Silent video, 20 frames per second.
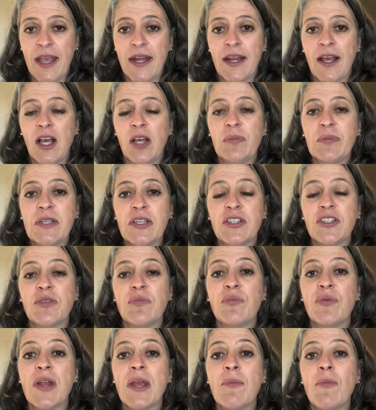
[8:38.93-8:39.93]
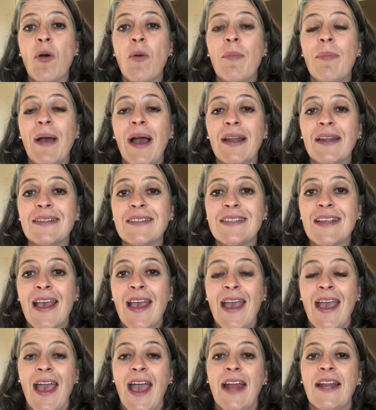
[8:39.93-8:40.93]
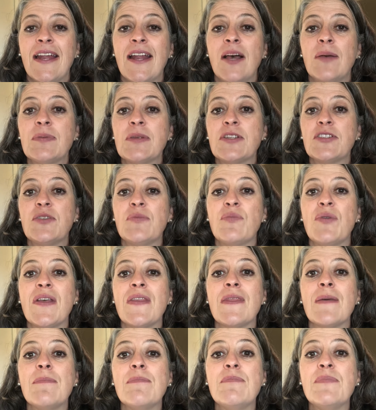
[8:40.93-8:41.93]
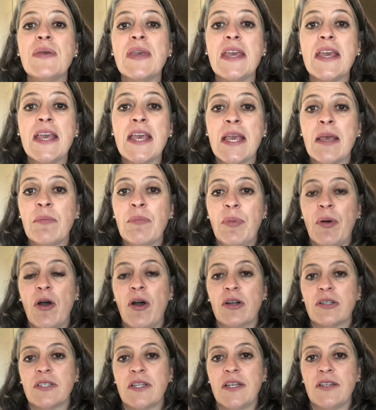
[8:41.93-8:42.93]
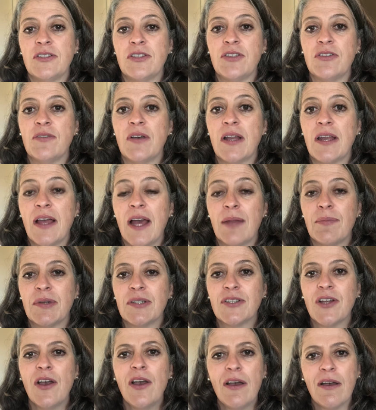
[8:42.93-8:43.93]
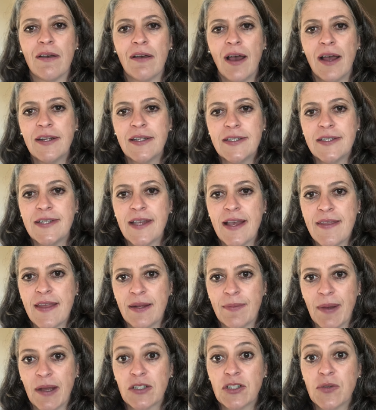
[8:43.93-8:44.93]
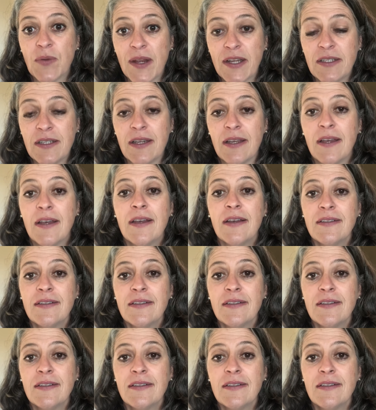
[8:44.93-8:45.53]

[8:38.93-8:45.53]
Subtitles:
It helps us to bring more balance, and it helps us to bring the being part into alignment. Oh, I didn't say that about 20.